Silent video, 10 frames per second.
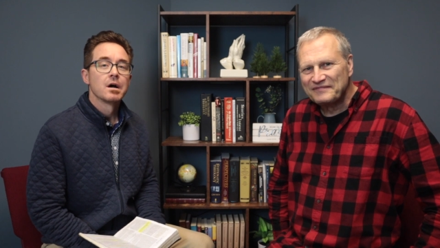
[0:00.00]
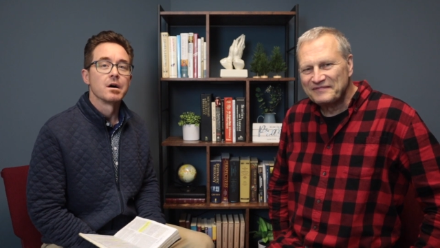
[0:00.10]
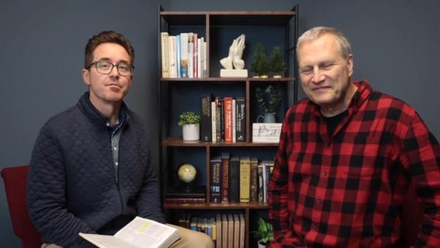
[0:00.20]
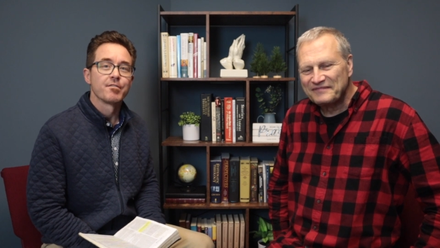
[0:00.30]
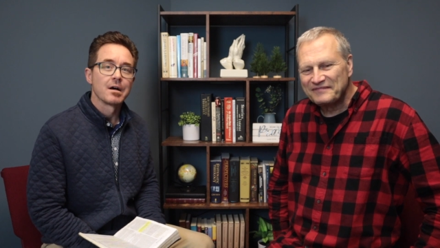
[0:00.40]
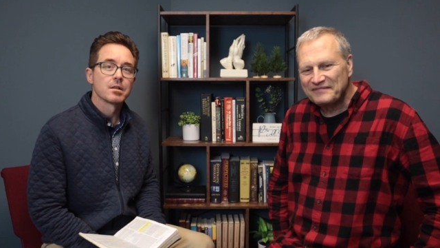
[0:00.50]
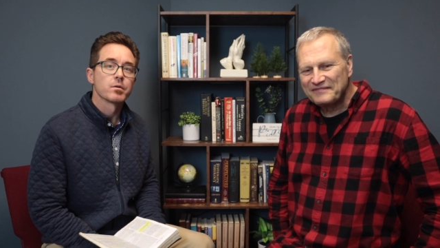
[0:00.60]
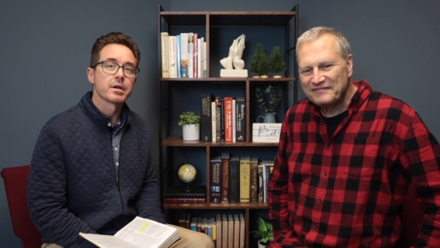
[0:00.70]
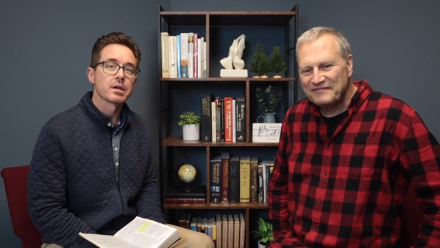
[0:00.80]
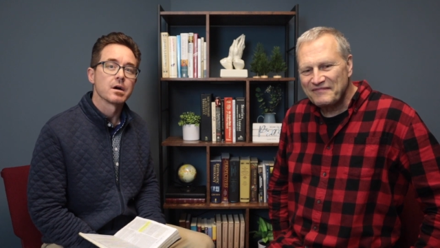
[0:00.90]
Speaker 1: Uh,
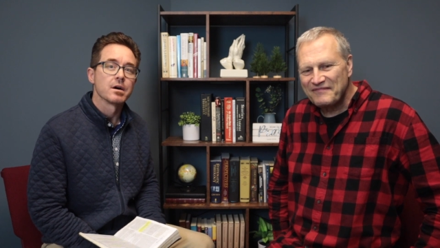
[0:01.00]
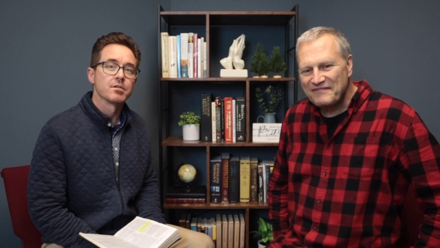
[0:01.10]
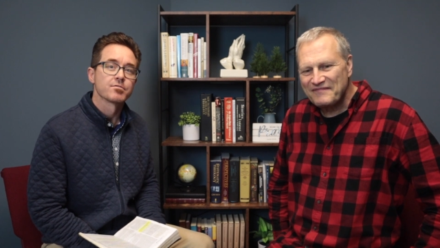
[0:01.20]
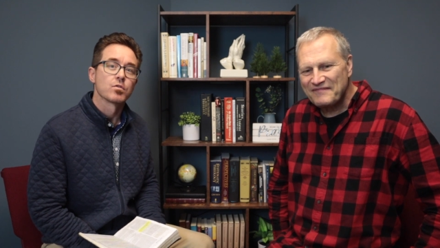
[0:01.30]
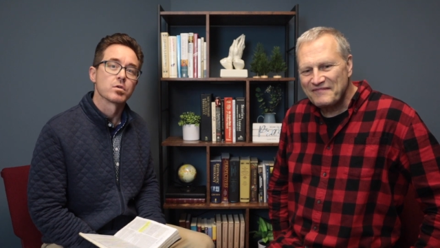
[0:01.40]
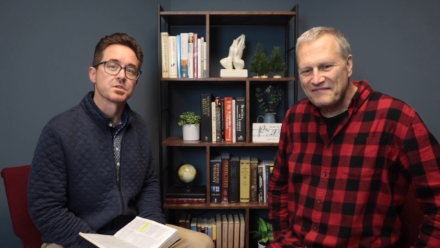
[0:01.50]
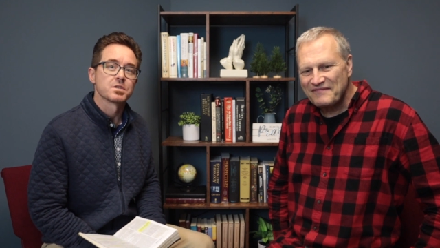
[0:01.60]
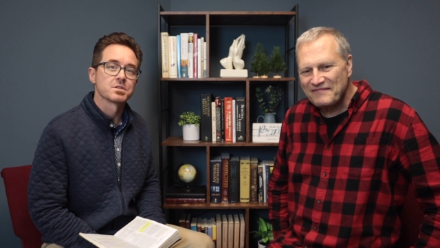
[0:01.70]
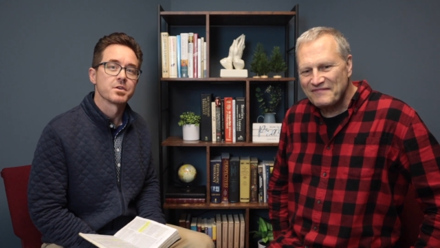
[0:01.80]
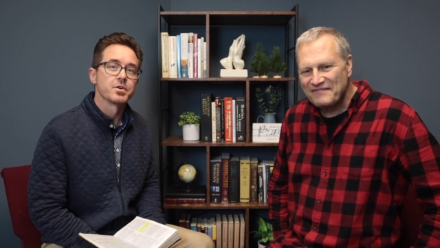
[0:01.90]
following, uh, of course,
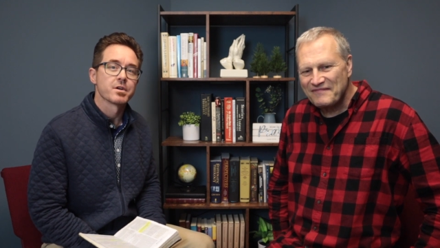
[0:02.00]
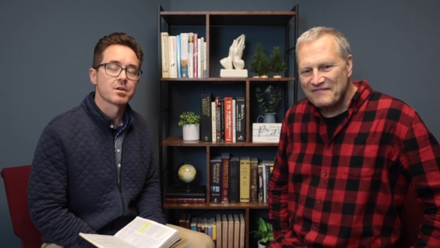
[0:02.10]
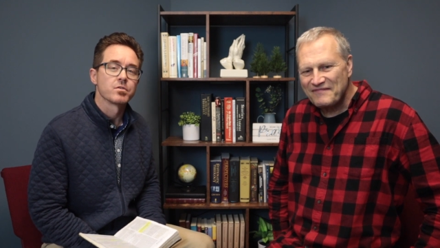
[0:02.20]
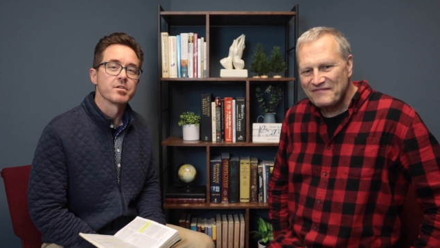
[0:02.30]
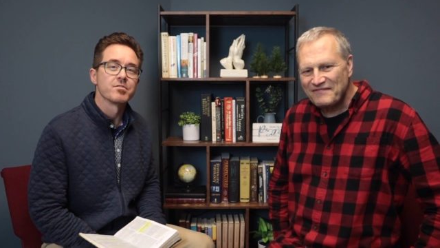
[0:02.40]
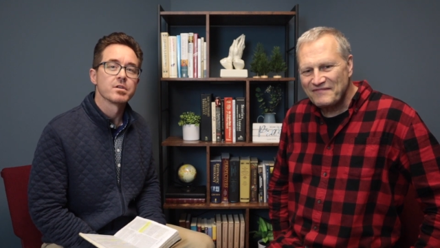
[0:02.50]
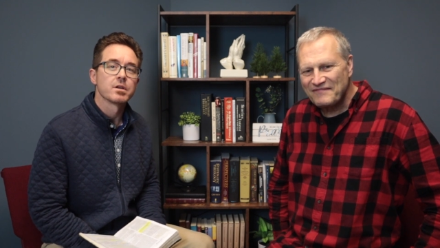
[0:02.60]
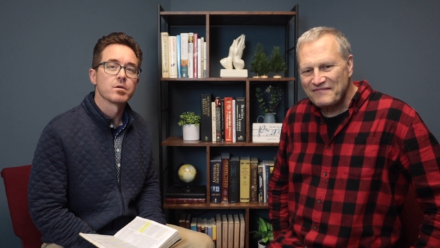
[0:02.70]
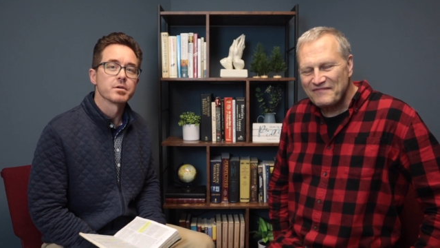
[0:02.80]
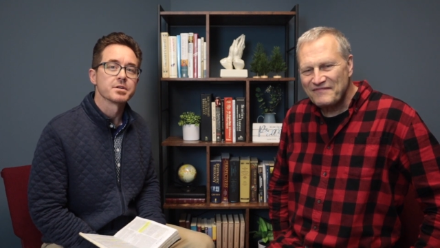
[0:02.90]
this introductory
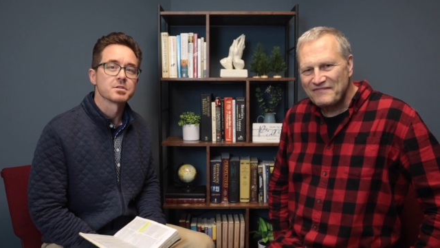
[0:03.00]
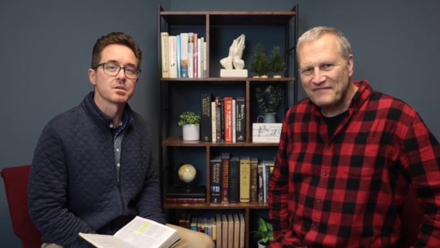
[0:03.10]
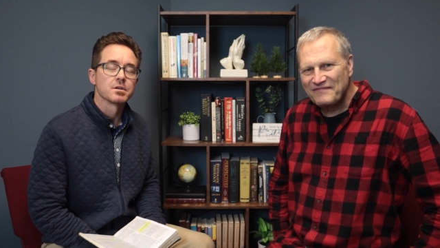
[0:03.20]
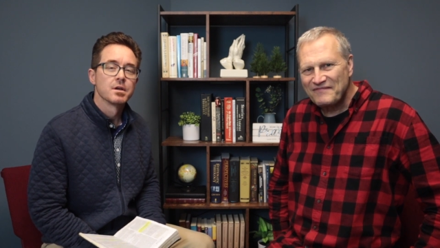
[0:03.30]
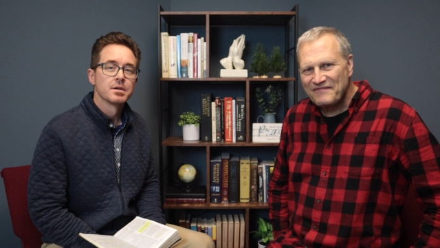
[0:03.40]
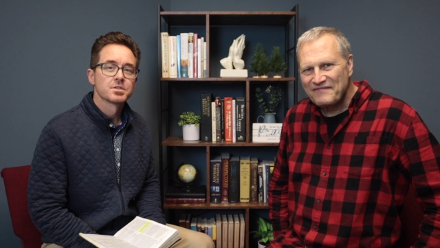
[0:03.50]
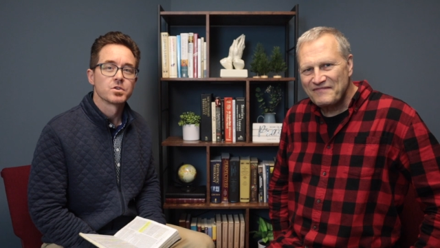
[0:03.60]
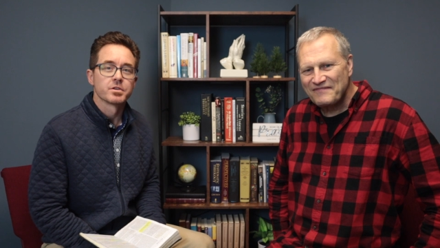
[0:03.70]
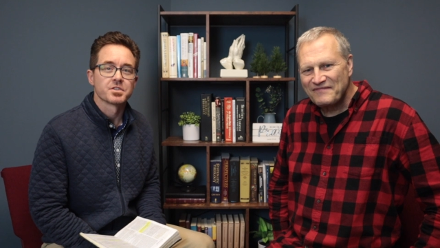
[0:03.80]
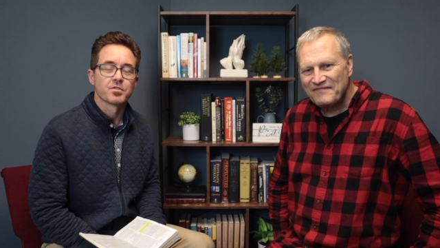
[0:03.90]
video is a
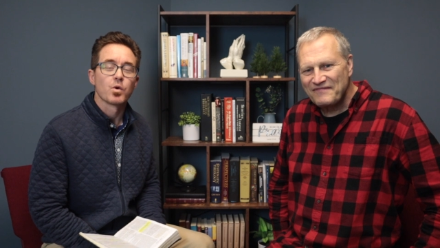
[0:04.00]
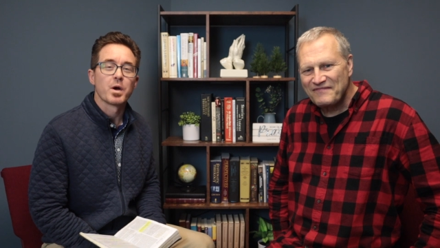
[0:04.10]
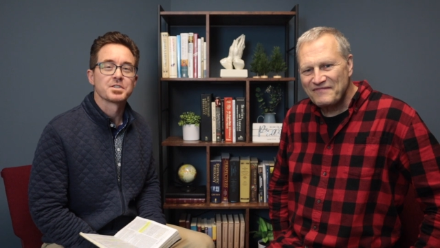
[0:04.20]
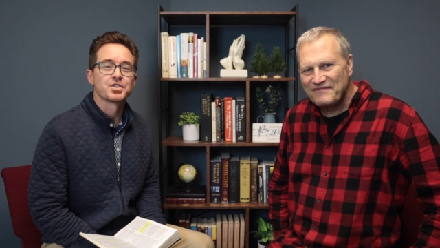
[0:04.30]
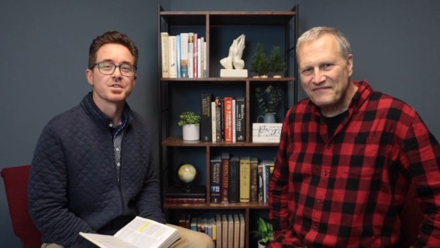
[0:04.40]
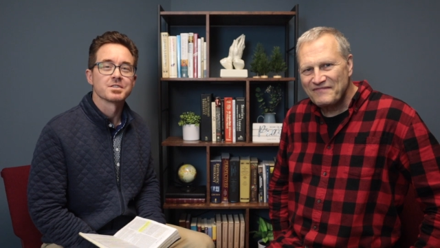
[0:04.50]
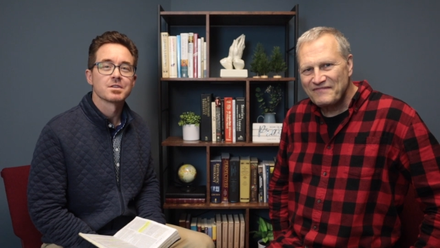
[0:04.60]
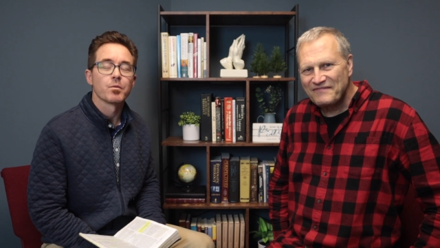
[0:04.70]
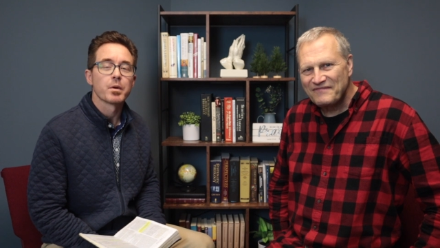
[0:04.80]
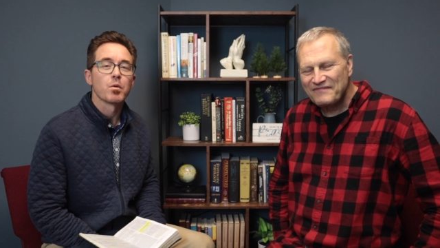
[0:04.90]
series of questions
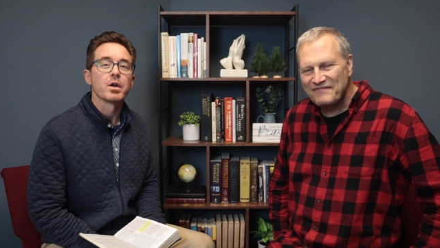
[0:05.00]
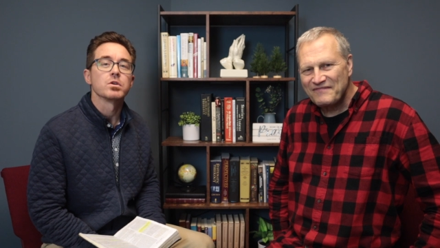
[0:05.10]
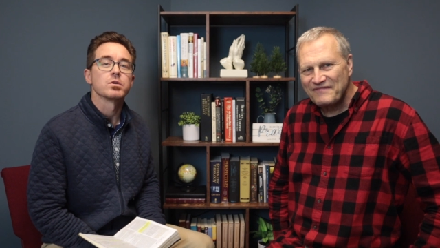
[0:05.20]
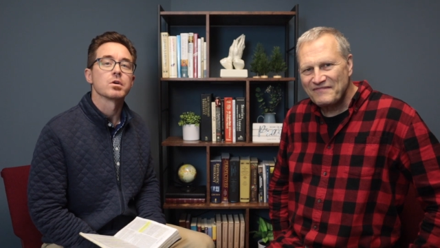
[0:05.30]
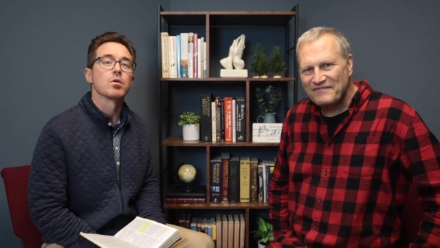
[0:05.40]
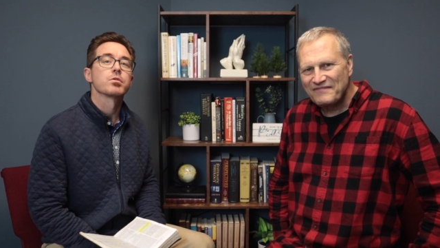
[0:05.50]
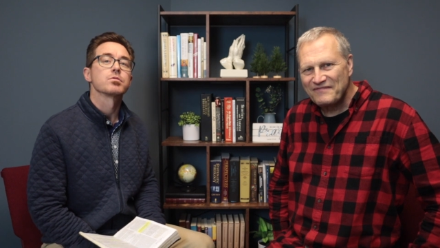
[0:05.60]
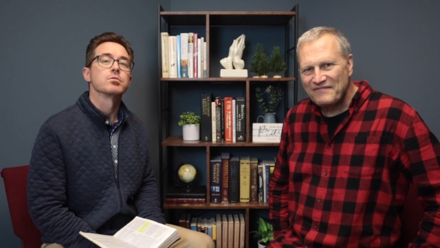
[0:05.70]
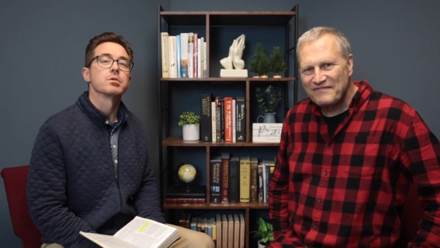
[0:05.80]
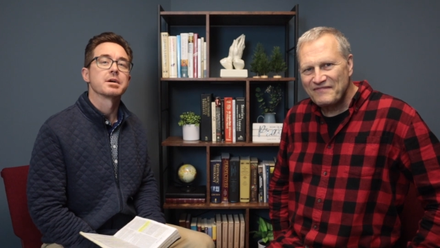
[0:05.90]
that we want you to go
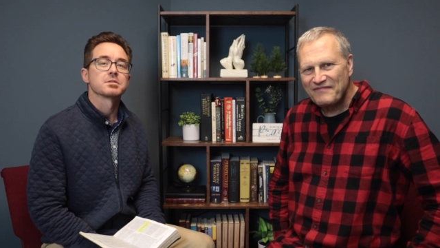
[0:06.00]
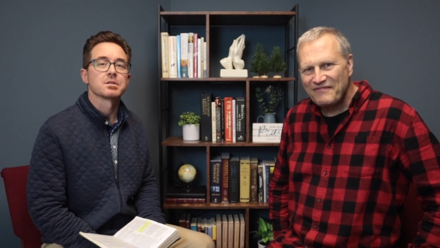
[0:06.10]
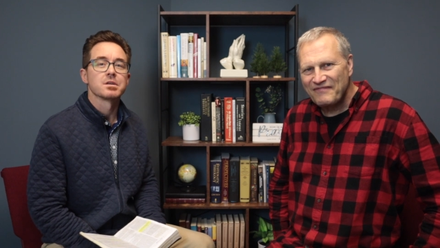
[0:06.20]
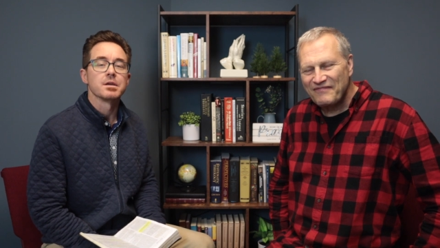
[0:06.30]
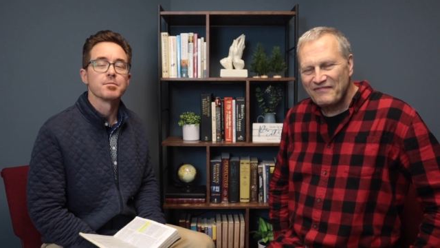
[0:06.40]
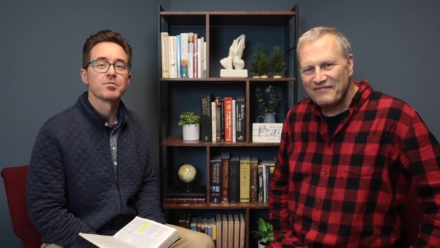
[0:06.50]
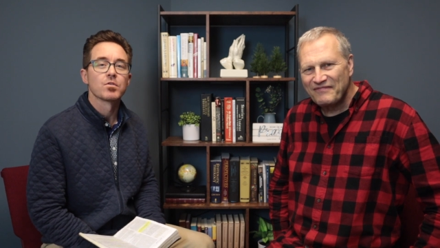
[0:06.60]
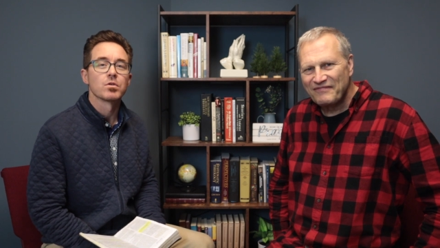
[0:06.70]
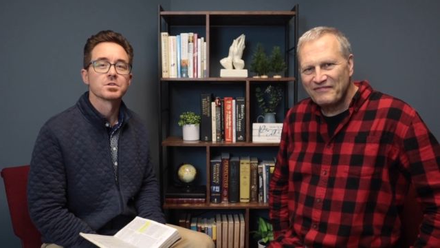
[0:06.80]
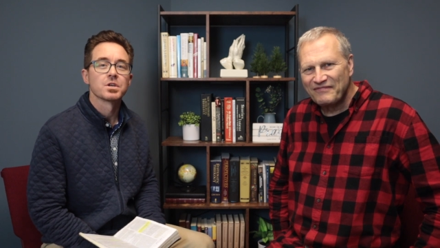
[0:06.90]
through as a team. Of
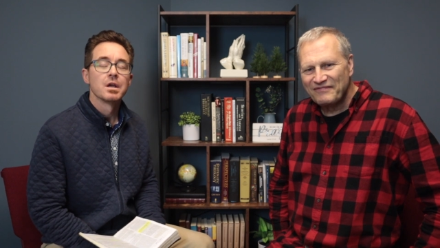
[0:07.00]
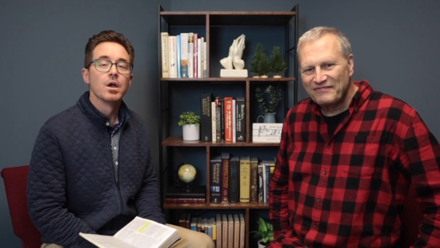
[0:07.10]
course,